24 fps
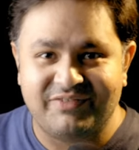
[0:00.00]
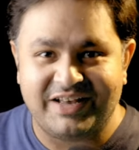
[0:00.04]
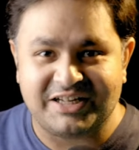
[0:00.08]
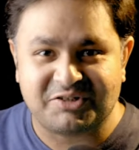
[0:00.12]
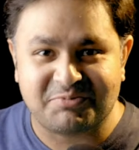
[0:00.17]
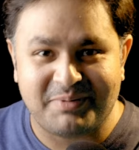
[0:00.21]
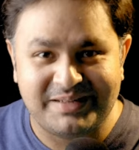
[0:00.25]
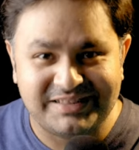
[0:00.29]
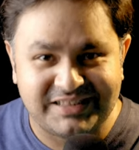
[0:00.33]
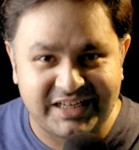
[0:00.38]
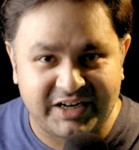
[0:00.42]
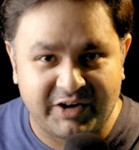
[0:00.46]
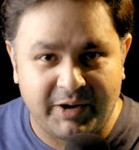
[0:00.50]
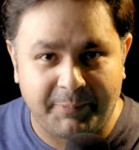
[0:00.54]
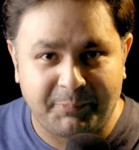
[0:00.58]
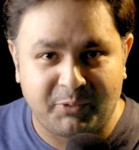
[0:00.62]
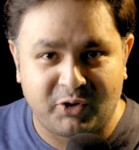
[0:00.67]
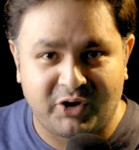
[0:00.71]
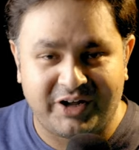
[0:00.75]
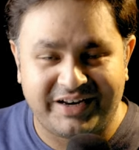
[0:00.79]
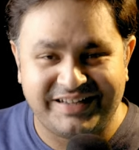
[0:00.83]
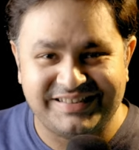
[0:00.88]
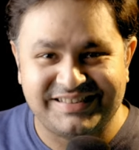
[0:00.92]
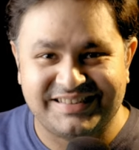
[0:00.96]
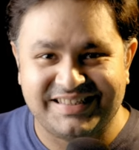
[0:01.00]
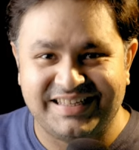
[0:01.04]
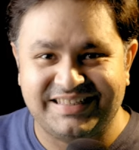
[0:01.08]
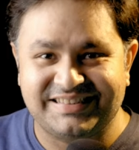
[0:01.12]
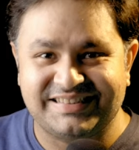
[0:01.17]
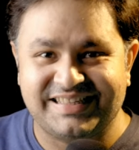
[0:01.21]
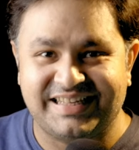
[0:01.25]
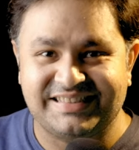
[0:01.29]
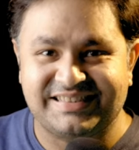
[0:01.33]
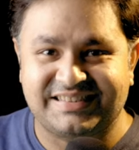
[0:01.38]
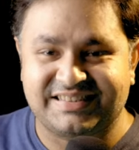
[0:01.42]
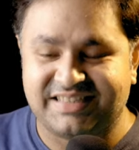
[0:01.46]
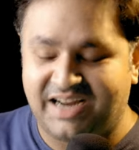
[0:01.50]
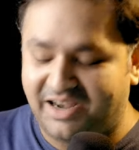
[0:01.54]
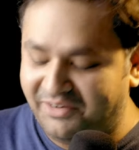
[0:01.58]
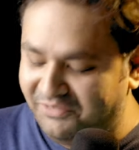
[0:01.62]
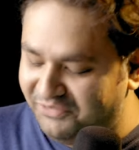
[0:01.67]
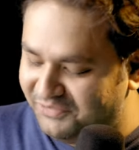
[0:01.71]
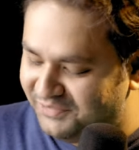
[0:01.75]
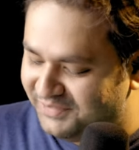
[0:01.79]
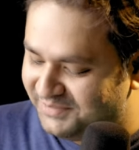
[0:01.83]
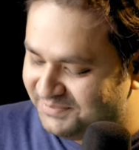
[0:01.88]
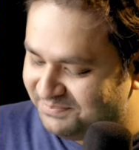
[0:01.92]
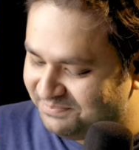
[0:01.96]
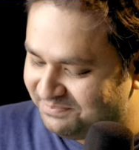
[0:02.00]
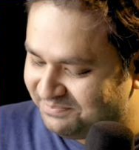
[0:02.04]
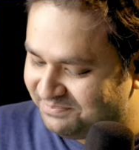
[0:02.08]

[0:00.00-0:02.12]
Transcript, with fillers: investments in cryptocurrencies and stuff.